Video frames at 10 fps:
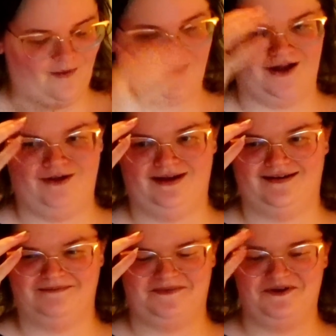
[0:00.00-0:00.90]
oh my God, are you
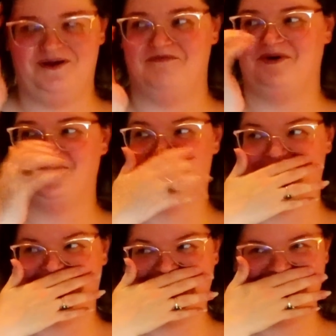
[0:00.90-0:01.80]
gonna murder
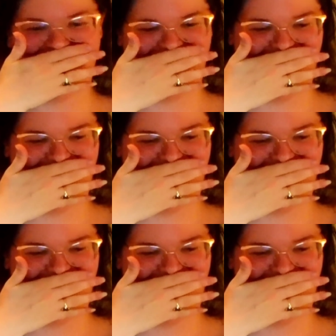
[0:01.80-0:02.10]
me?